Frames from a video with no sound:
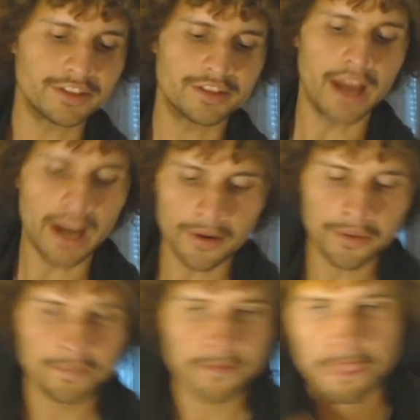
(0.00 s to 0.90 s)
now
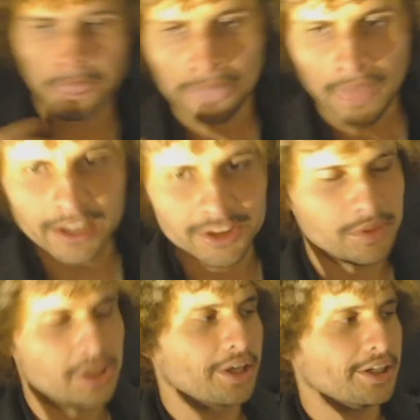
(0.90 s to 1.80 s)
is
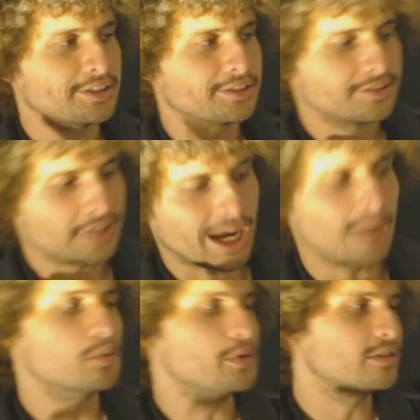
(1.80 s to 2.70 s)
because a
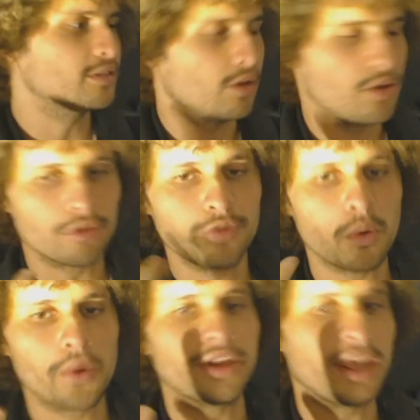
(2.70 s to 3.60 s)
couple weeks ago there were
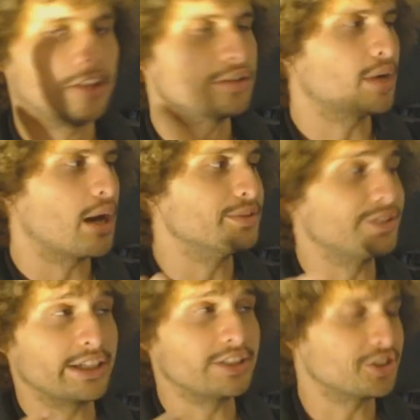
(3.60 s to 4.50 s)
4 days where I was
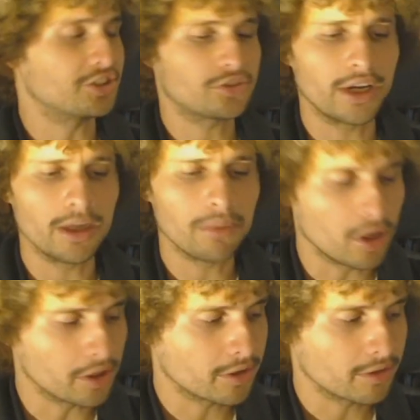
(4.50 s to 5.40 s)
like just straight up
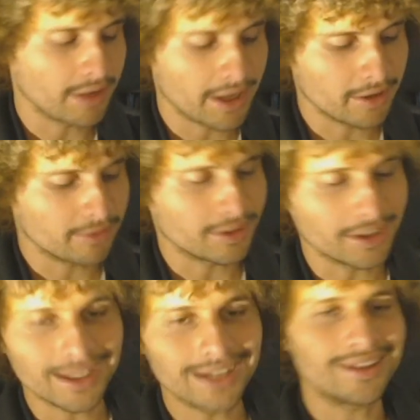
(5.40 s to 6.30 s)
hunkered down,
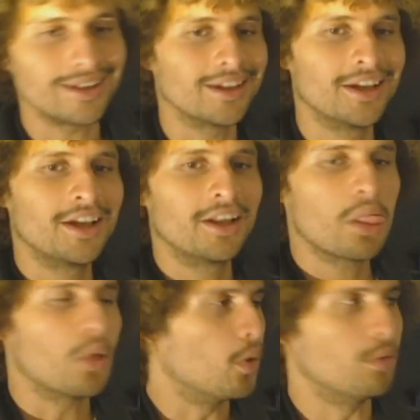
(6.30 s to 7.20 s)
neglecting
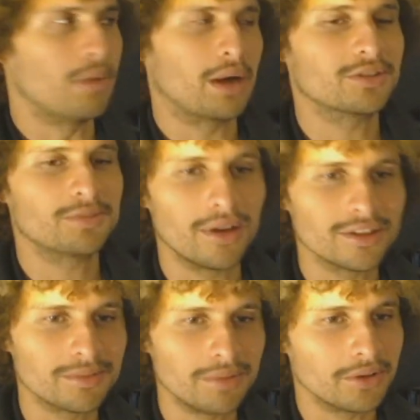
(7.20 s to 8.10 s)
all my
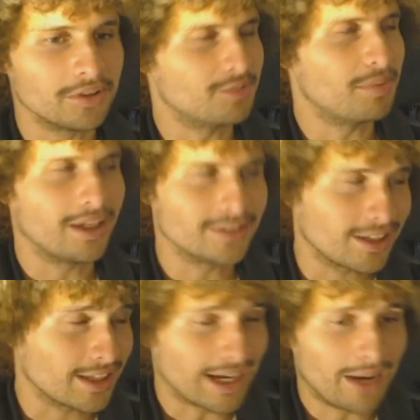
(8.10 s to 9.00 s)
responsibilities
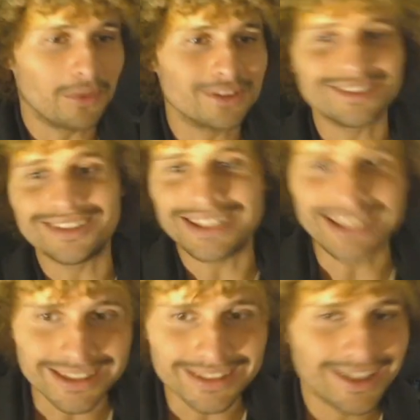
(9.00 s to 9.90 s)
basically. Like I wasn't
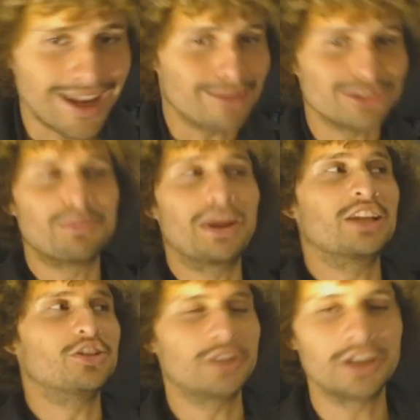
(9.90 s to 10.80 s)
eating, I was
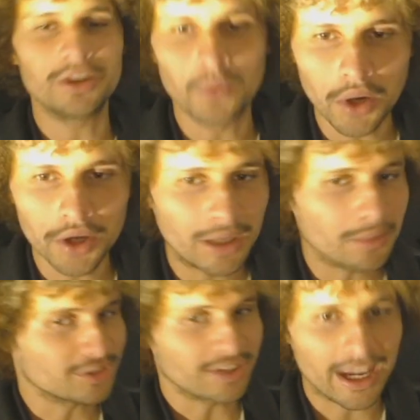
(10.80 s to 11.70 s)
barely drinking water, I
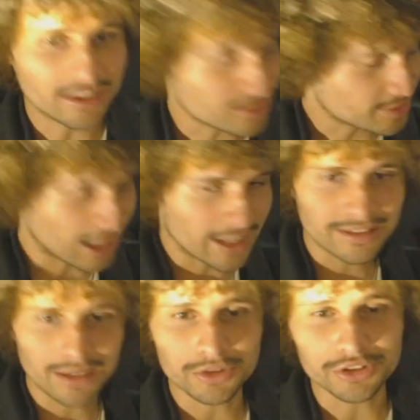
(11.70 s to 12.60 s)
wasn't
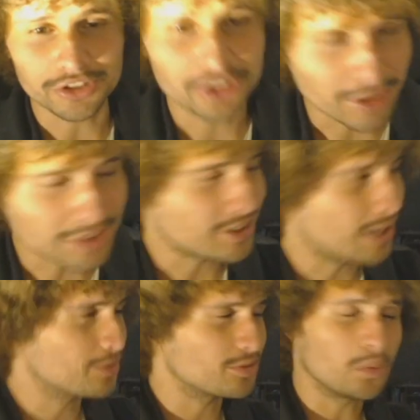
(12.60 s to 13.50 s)
exercising, I wasn't stretching, I
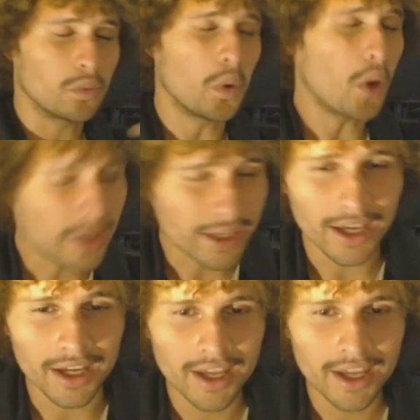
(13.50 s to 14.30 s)
wasn't walking,